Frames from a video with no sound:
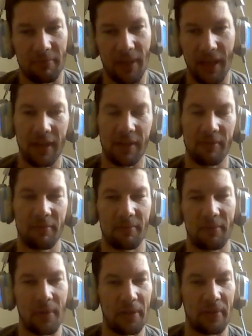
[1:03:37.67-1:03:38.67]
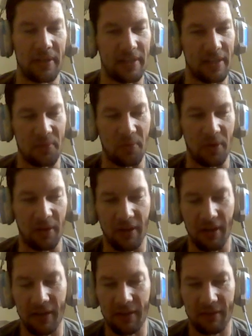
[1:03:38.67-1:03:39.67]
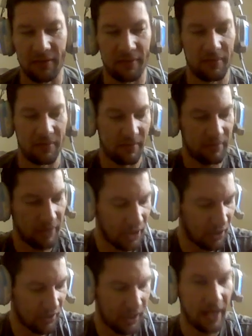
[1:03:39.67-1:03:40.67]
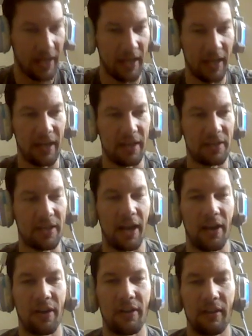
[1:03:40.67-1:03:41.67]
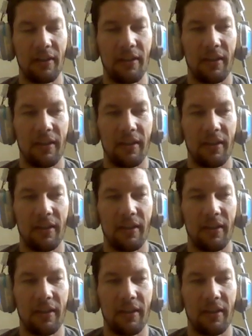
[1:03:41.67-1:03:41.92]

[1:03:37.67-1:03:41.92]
like what Christy's working on, relocating an entire